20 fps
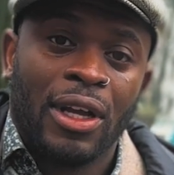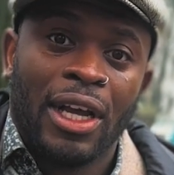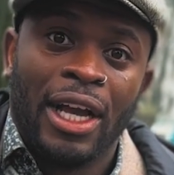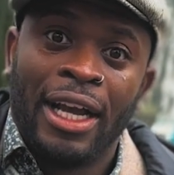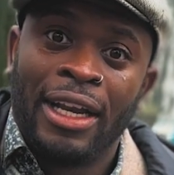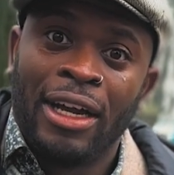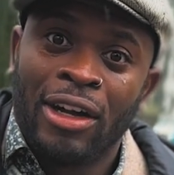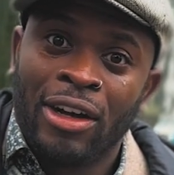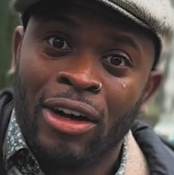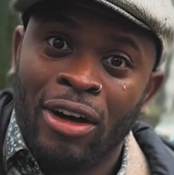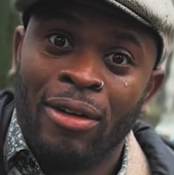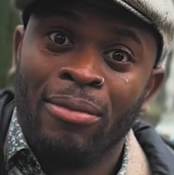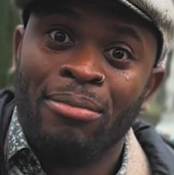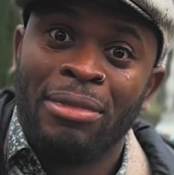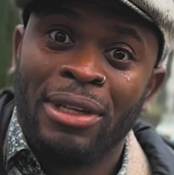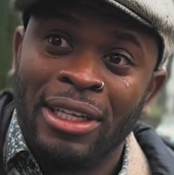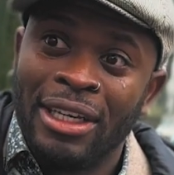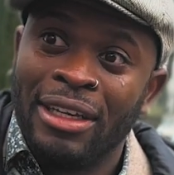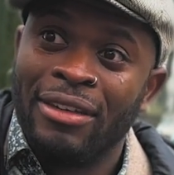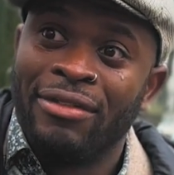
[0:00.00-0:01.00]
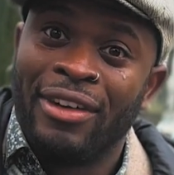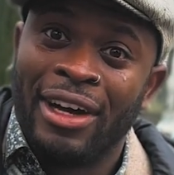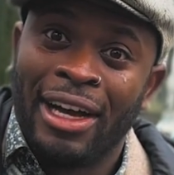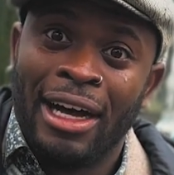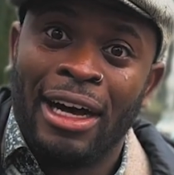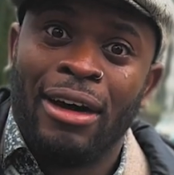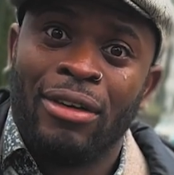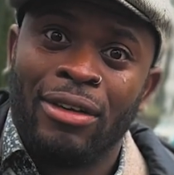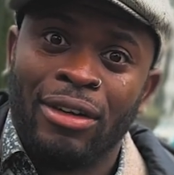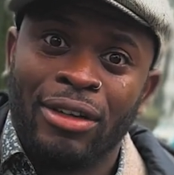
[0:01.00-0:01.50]
And I can't believe
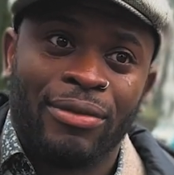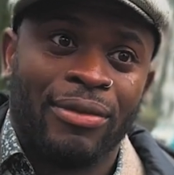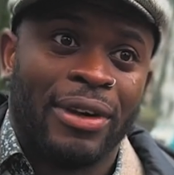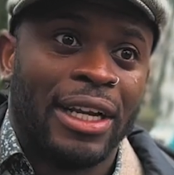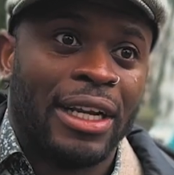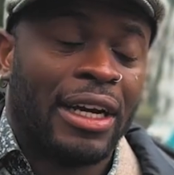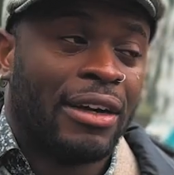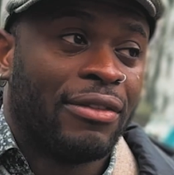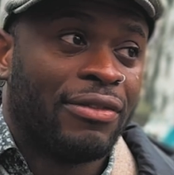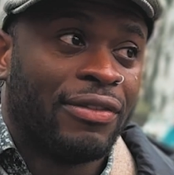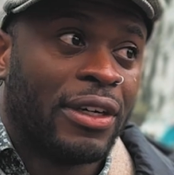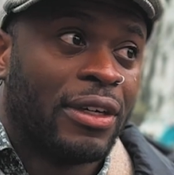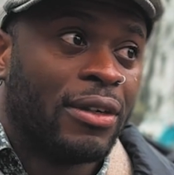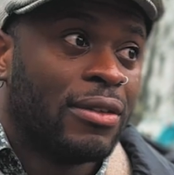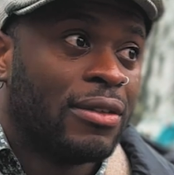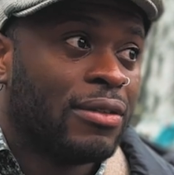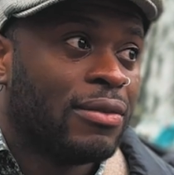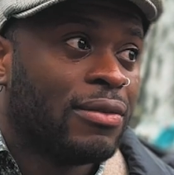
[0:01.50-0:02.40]
how great I feel.